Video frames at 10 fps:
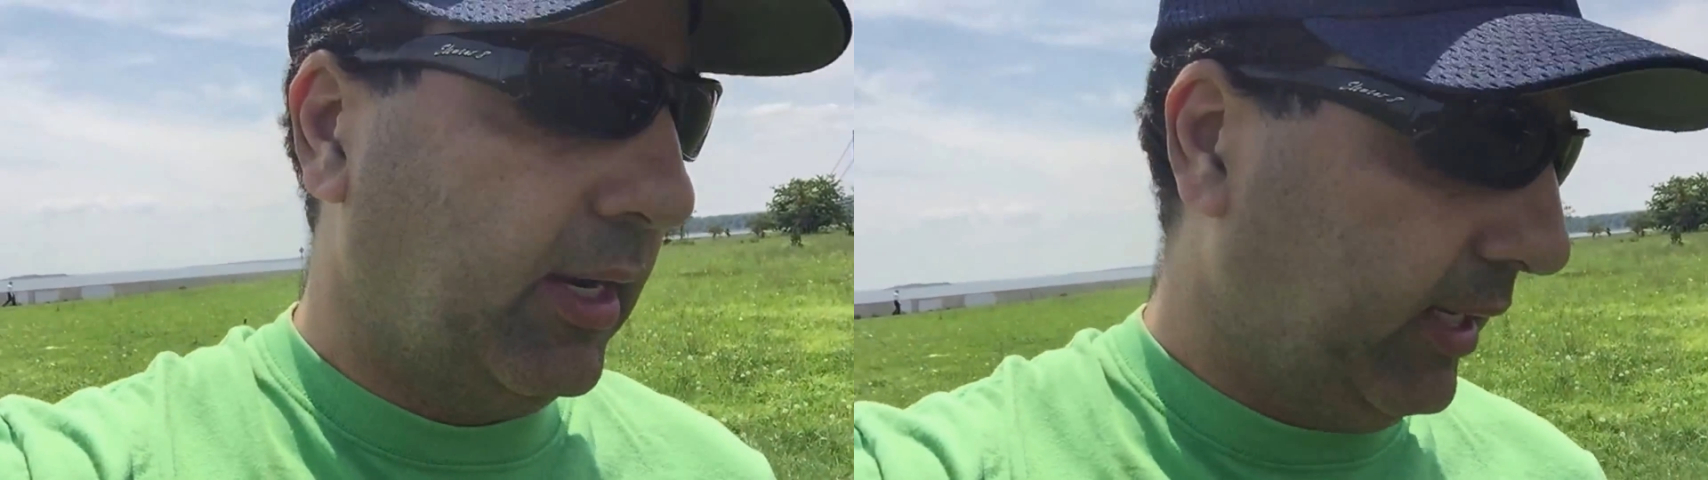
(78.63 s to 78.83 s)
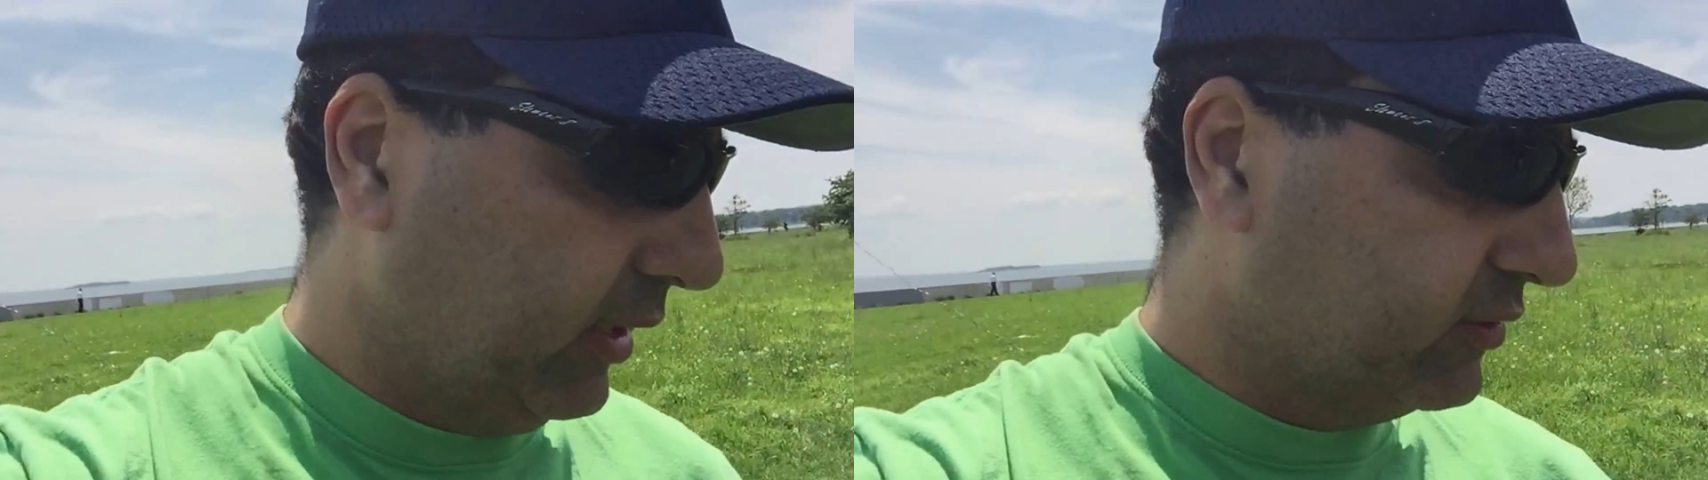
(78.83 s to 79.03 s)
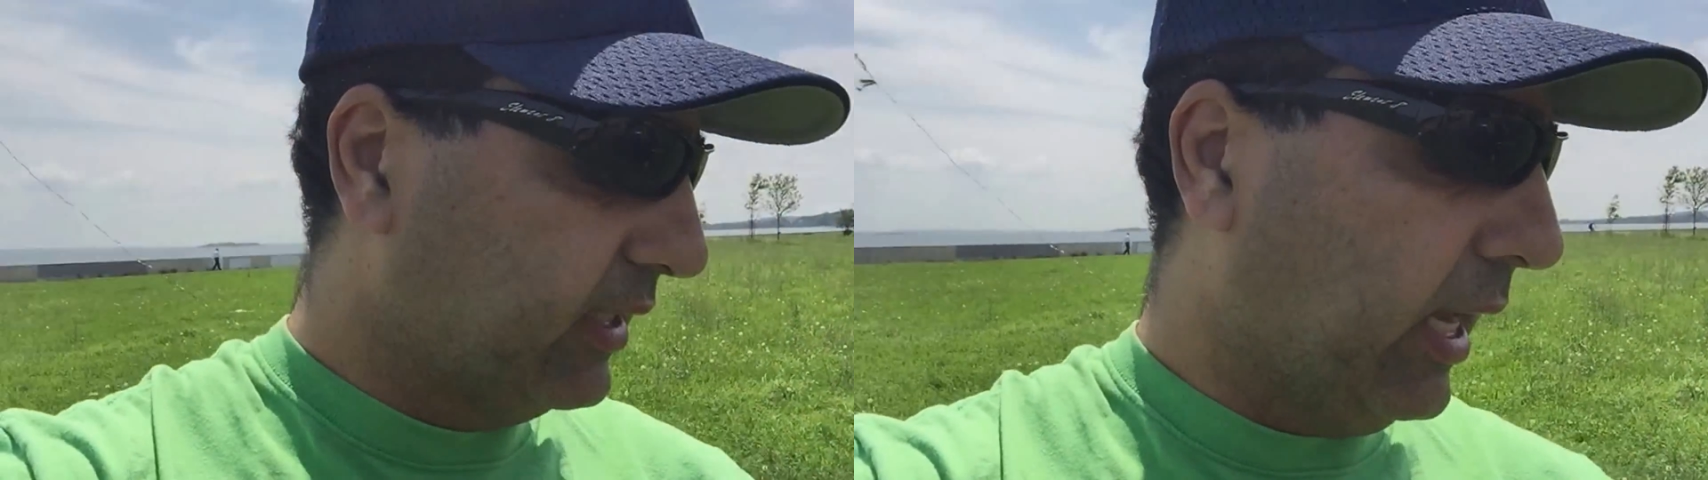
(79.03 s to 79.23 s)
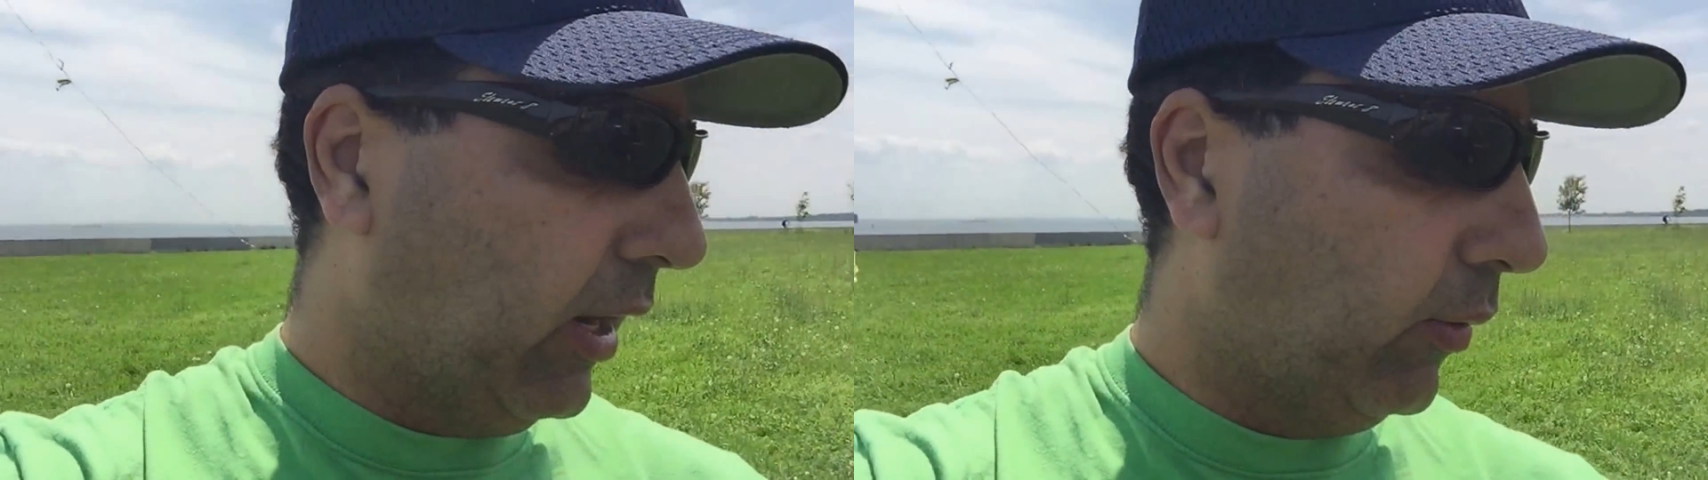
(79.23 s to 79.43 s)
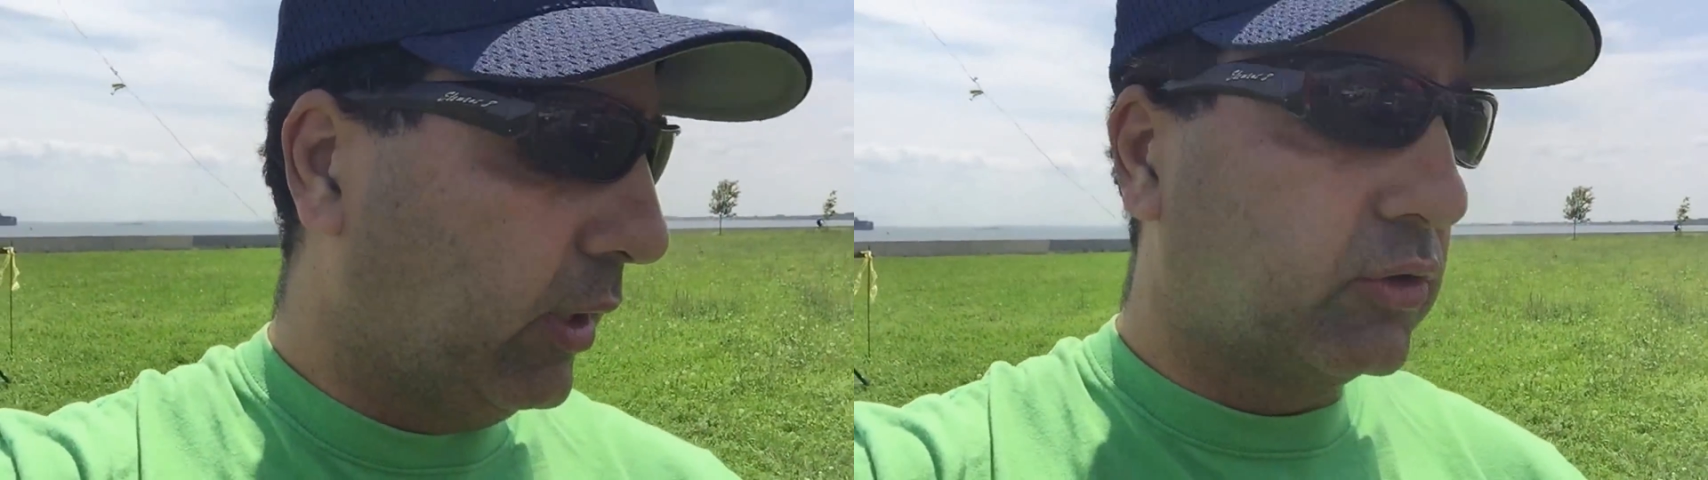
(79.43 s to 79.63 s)
It is
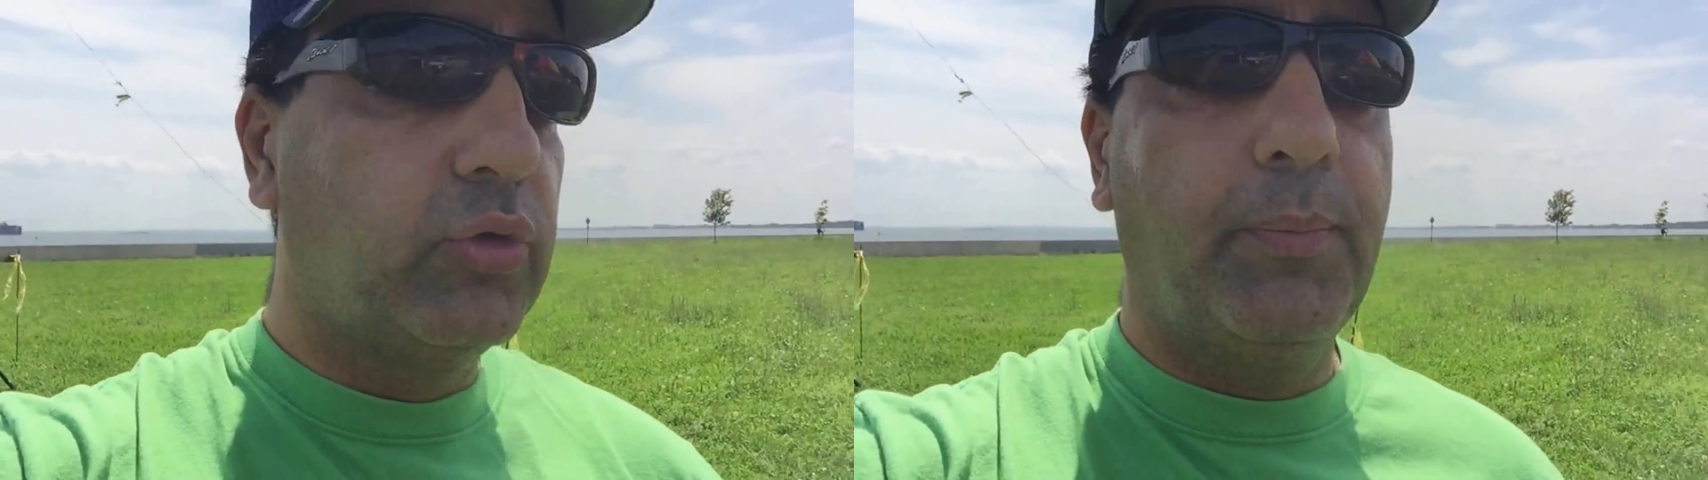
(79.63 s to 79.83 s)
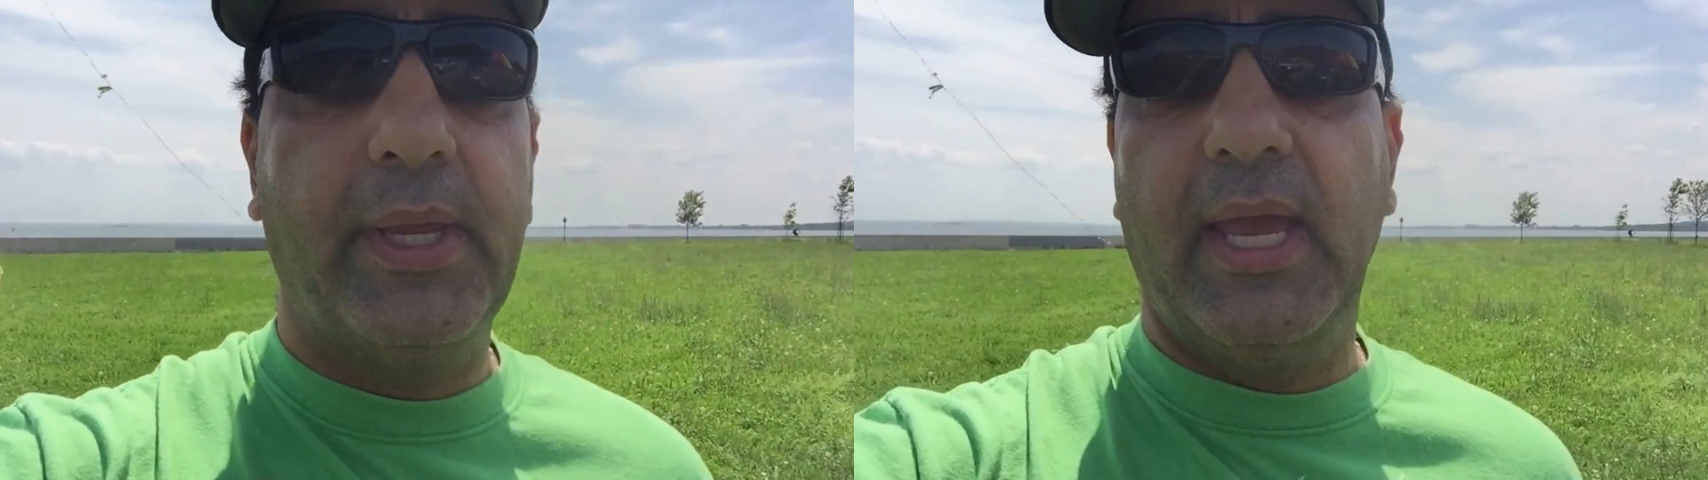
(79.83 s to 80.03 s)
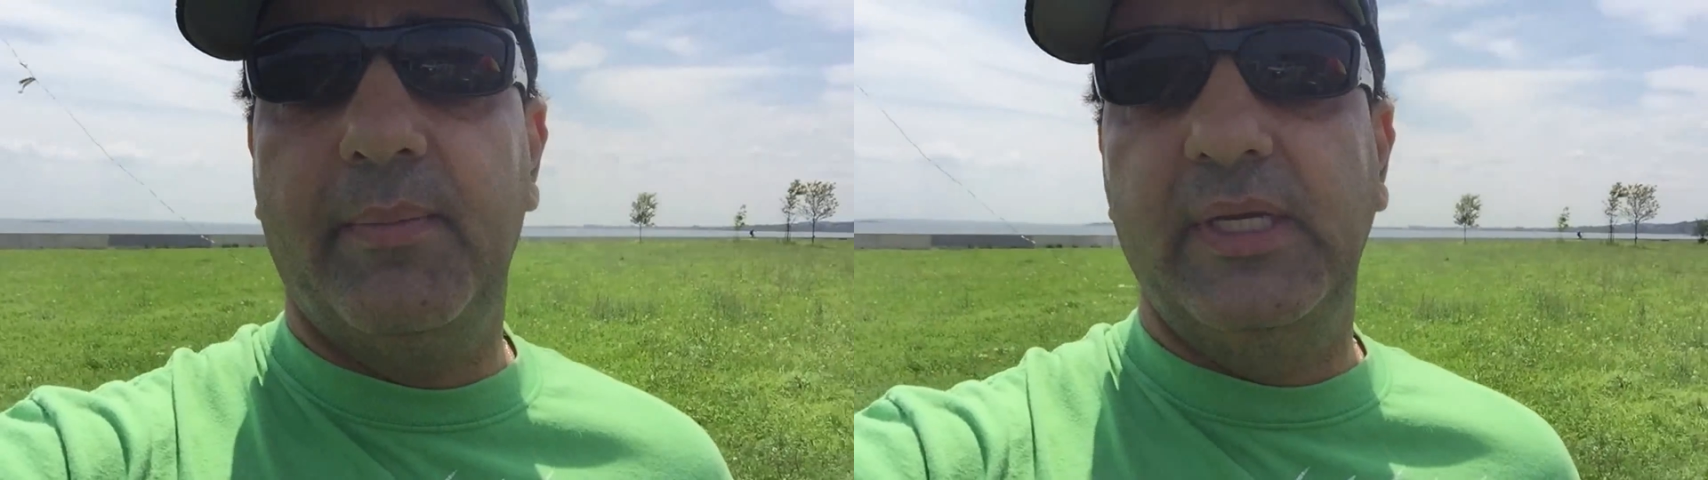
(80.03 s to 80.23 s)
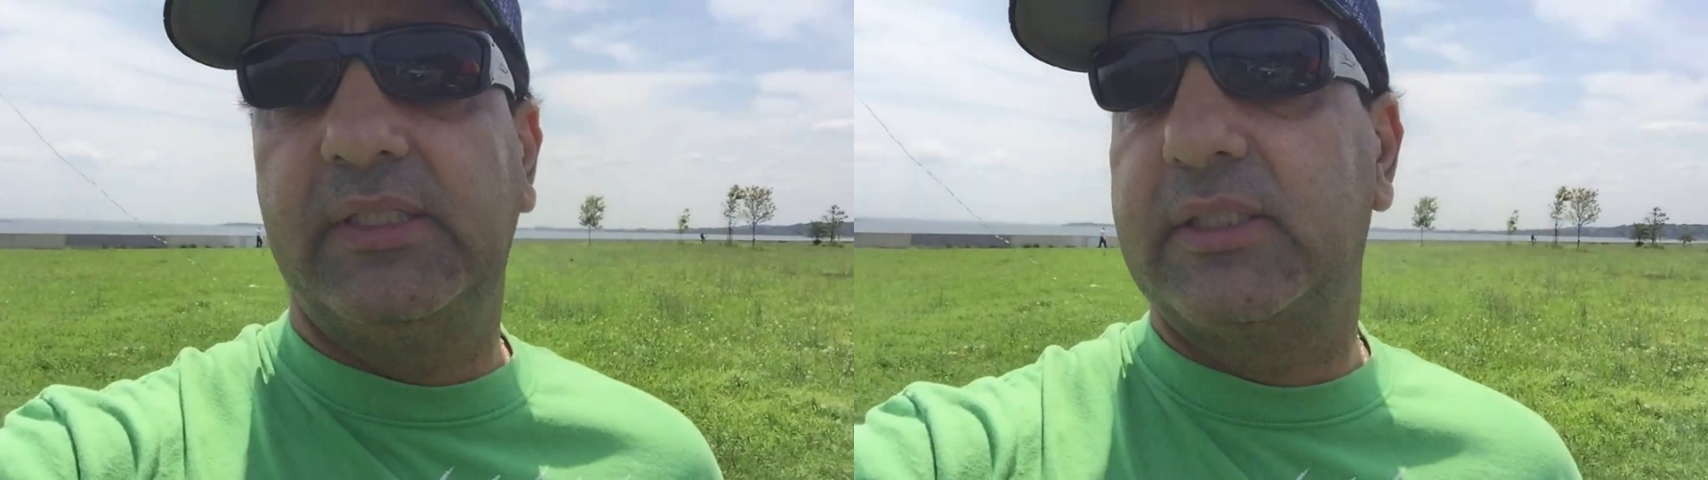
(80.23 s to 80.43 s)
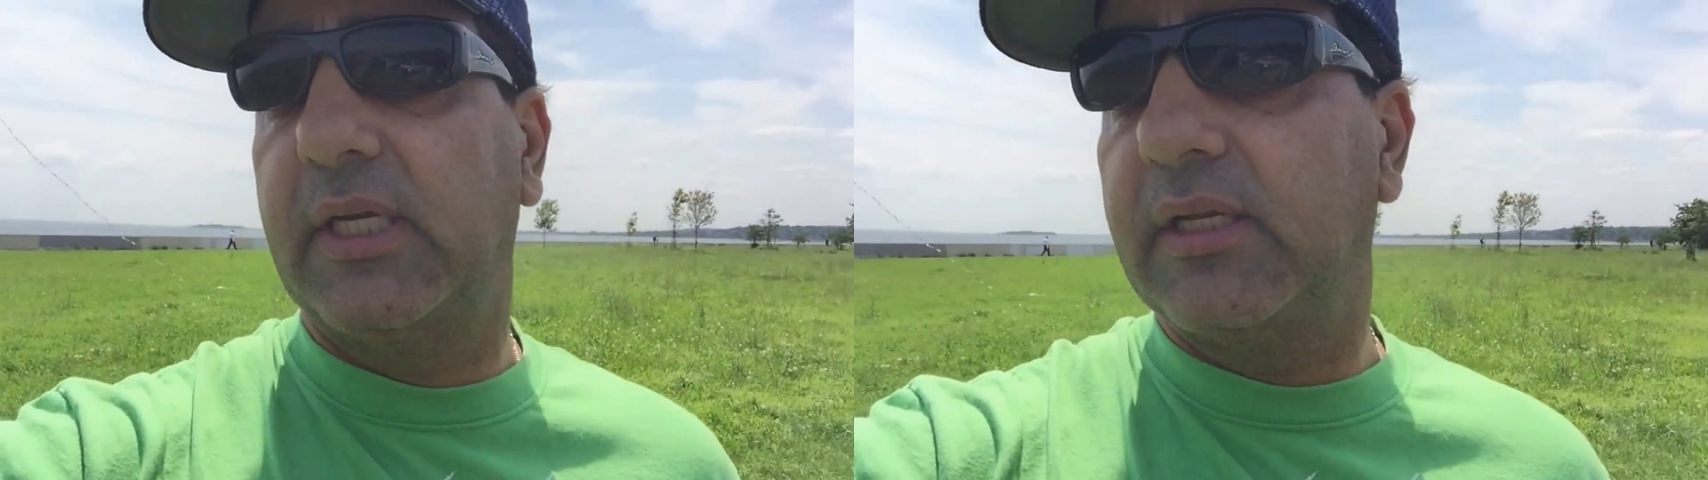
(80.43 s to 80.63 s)
now 2 p.m.
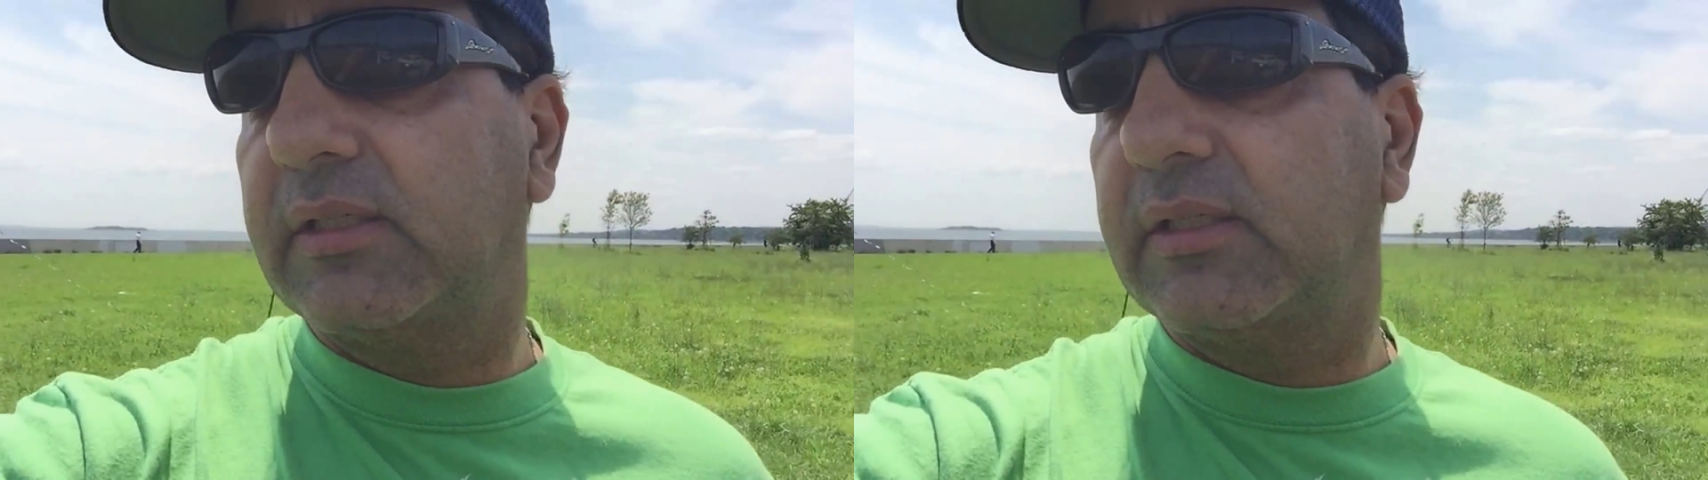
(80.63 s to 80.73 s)
Eastern.